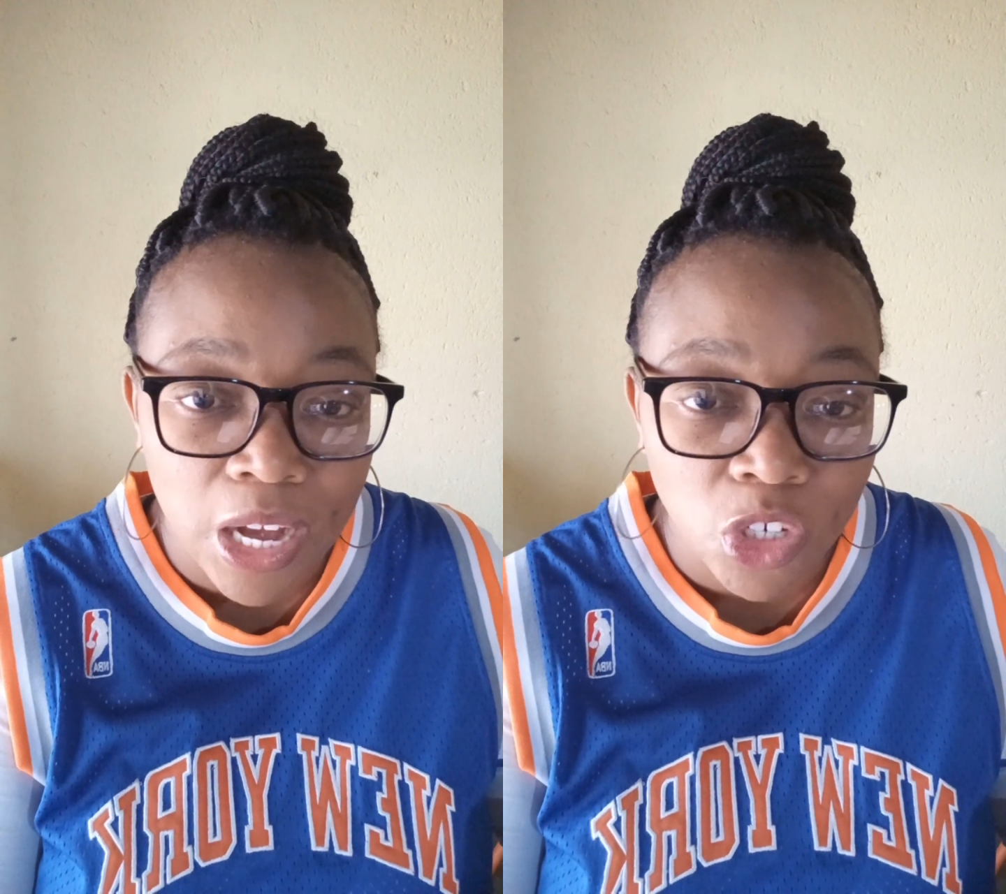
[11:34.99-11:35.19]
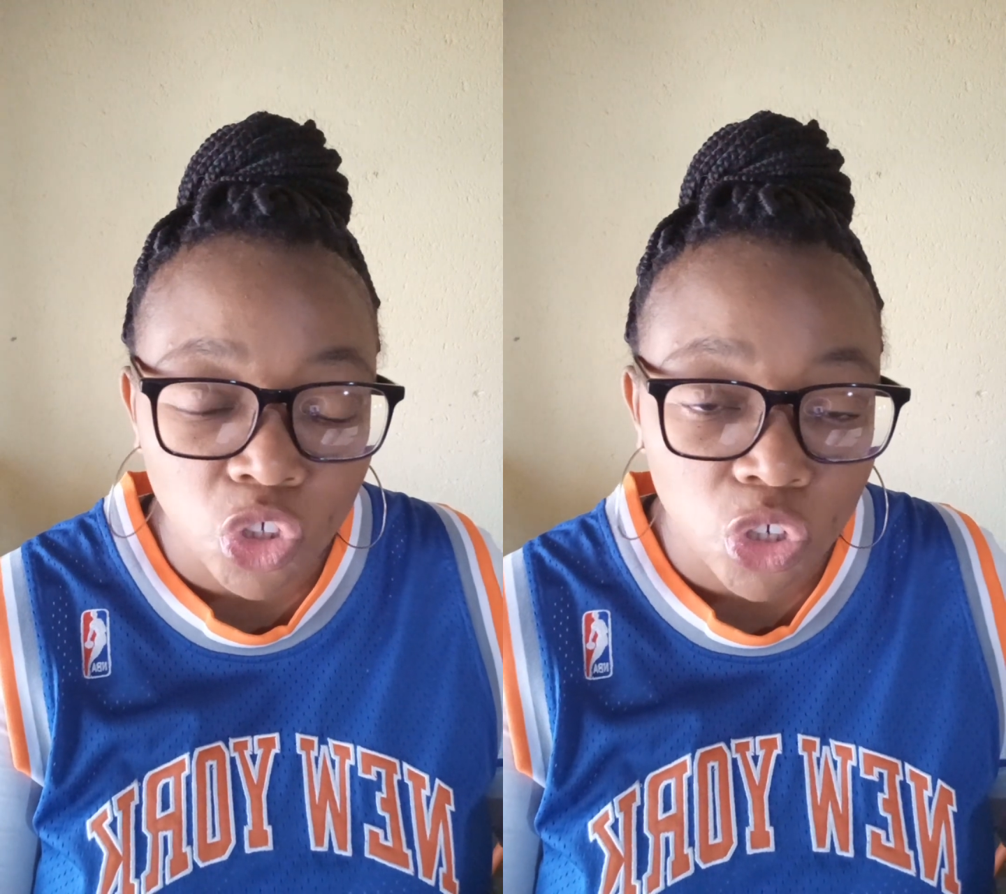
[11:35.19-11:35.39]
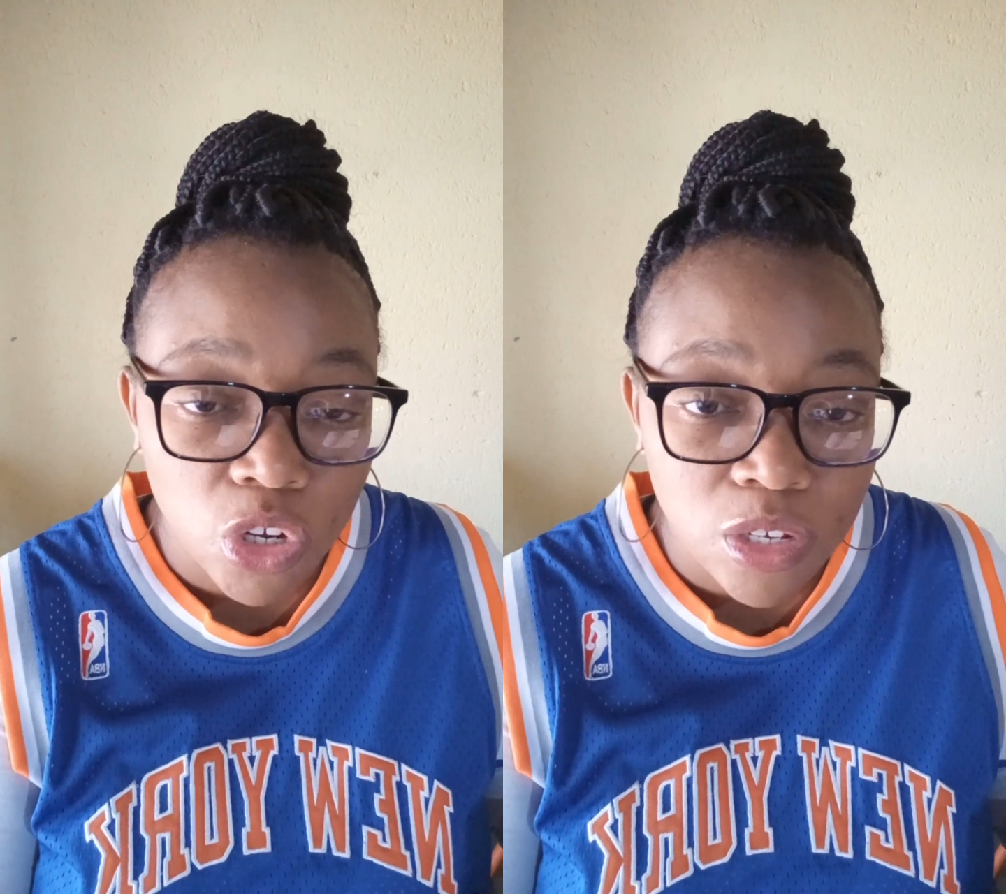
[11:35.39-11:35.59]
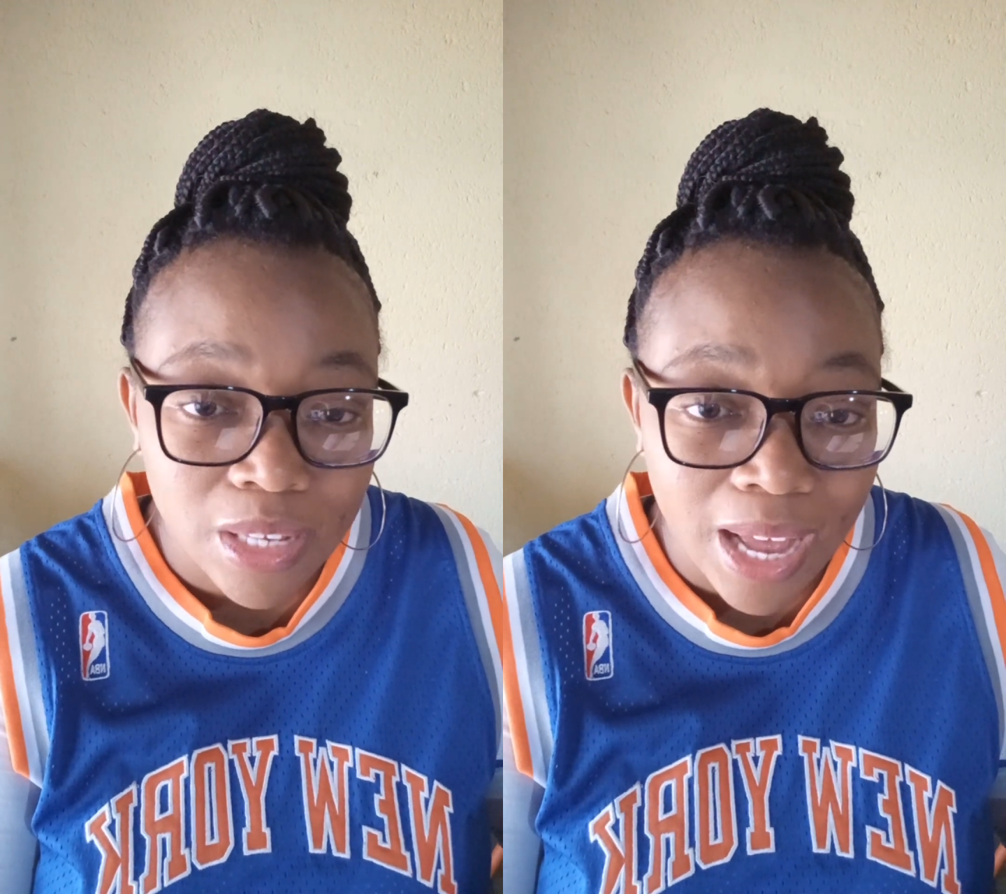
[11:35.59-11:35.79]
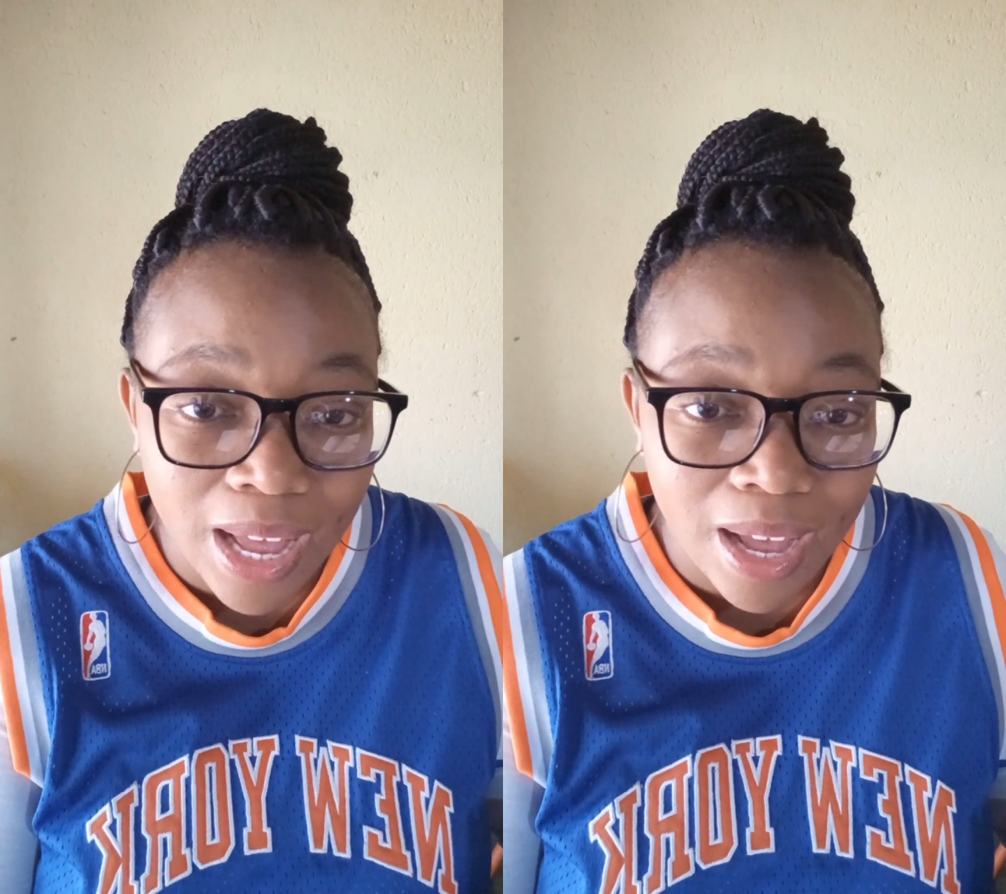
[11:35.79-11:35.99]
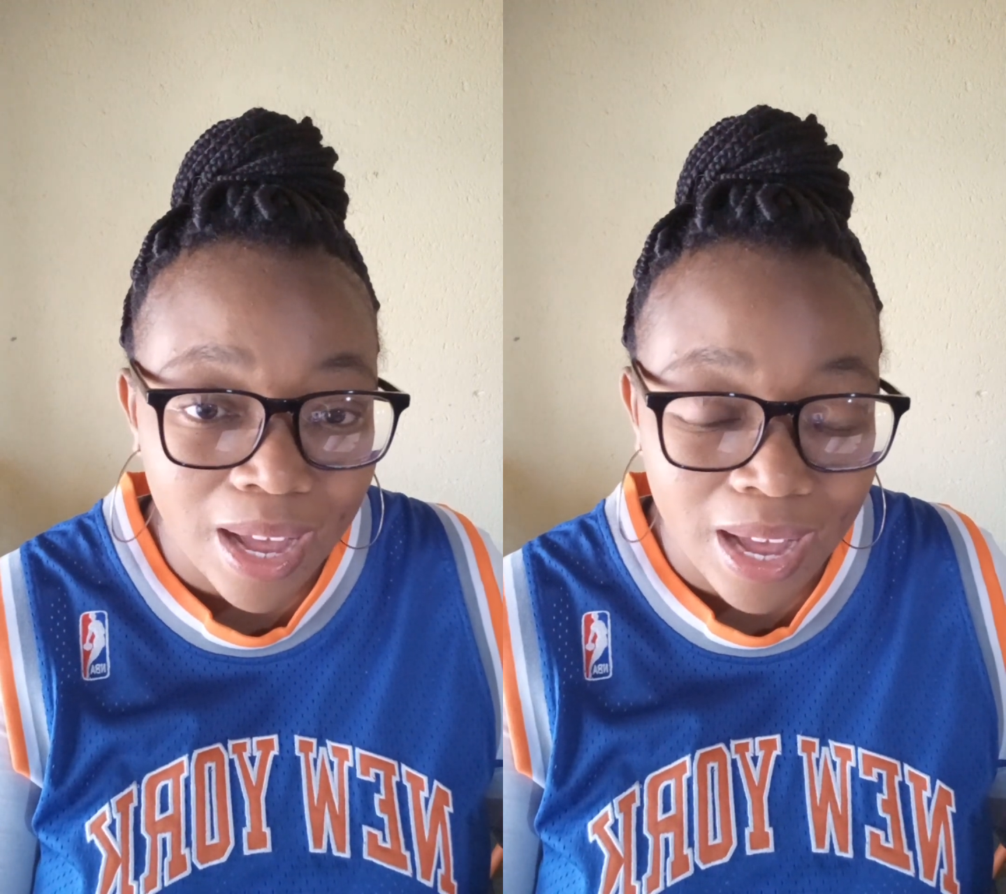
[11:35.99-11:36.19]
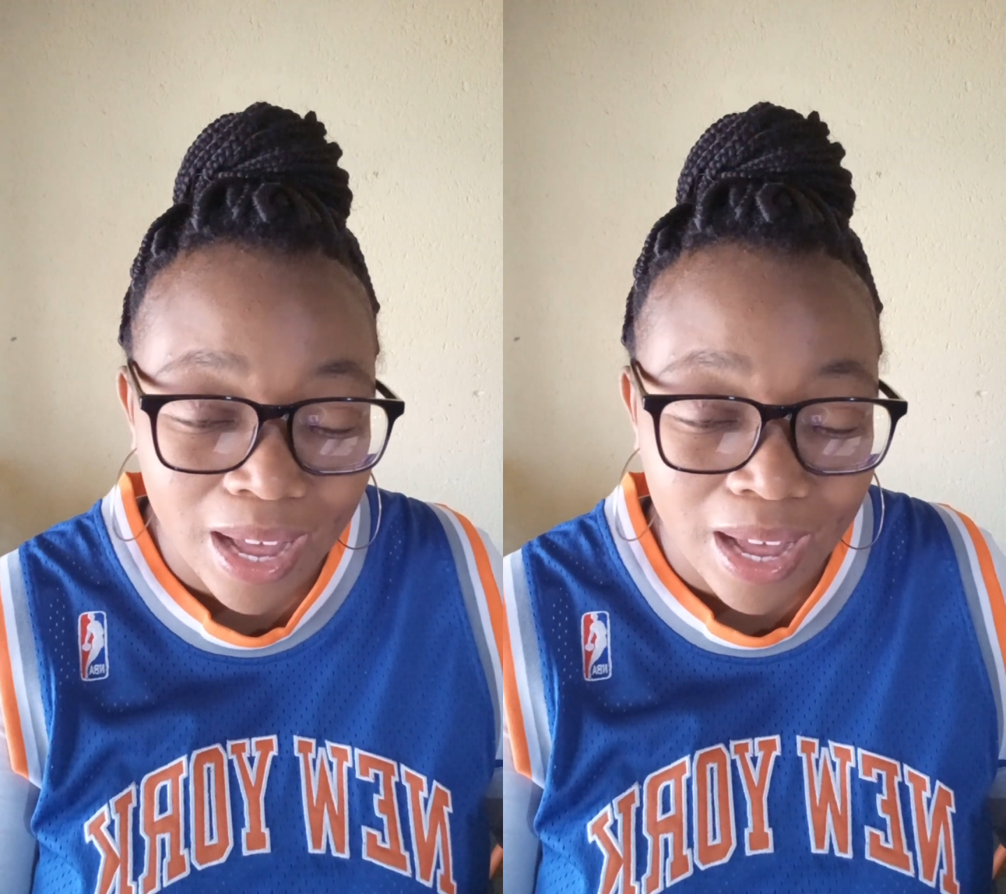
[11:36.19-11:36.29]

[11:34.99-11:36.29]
Our jaws are,